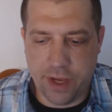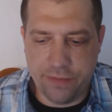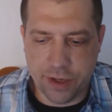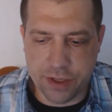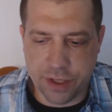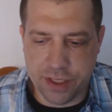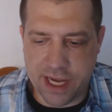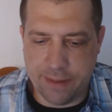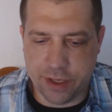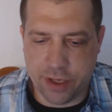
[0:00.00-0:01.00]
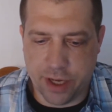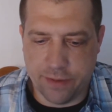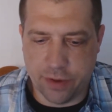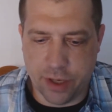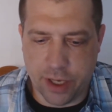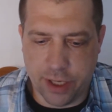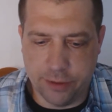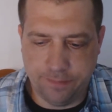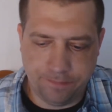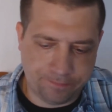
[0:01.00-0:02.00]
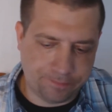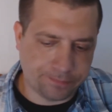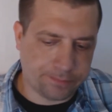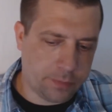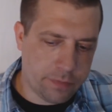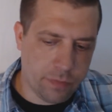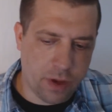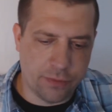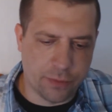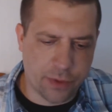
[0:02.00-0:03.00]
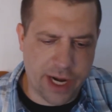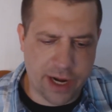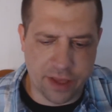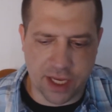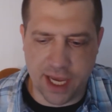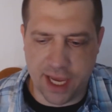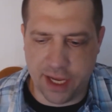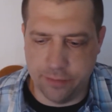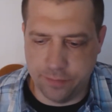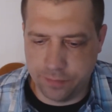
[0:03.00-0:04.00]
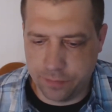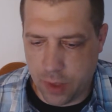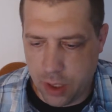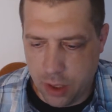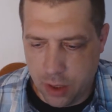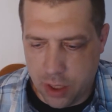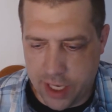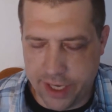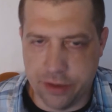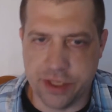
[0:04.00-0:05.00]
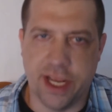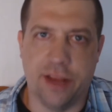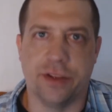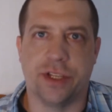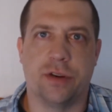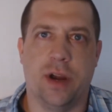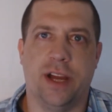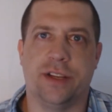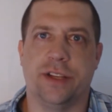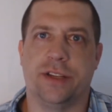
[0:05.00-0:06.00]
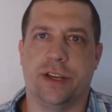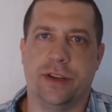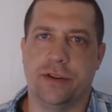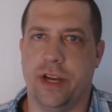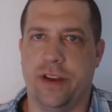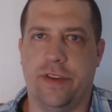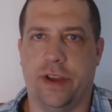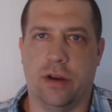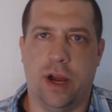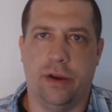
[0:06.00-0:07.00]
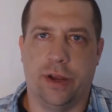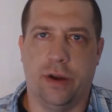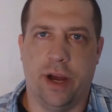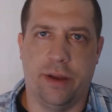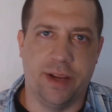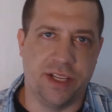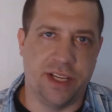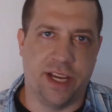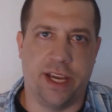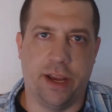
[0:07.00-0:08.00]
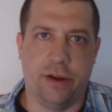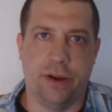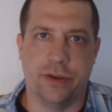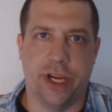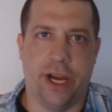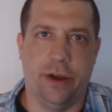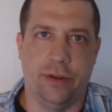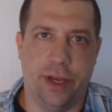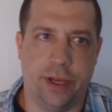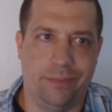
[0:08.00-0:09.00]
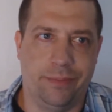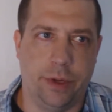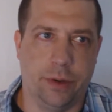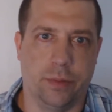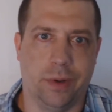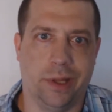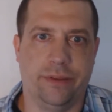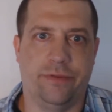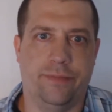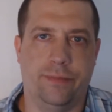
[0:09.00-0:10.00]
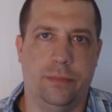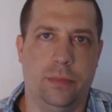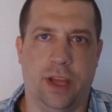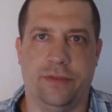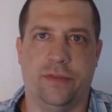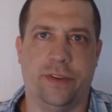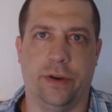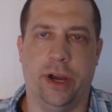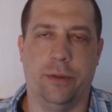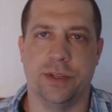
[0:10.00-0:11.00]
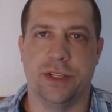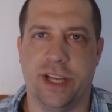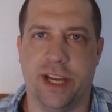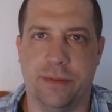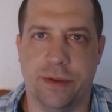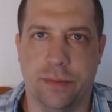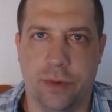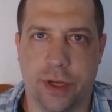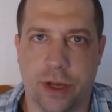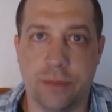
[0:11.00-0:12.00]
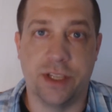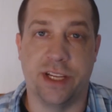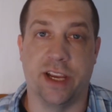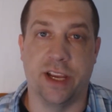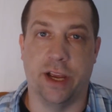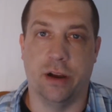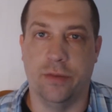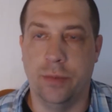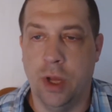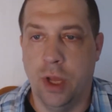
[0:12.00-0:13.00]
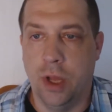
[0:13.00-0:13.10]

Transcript: I figured it's a good topic to cover. Right out of the gate, I understand the stress. It's like you're trying to figure out, how to best take care of your child that you're really left to feel helpless at times when it comes to taking care of them.